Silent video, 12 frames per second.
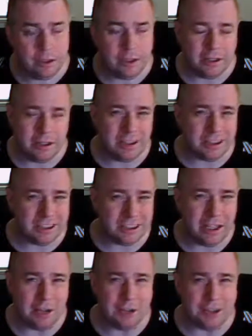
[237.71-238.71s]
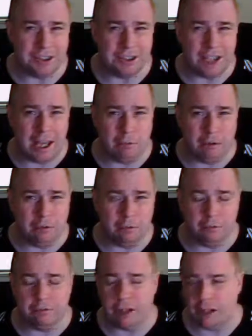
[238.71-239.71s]
And you can see how this has happened.
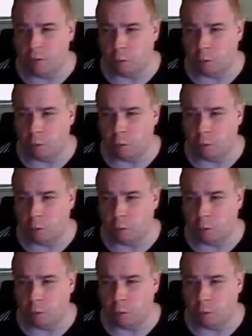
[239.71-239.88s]
We've gone to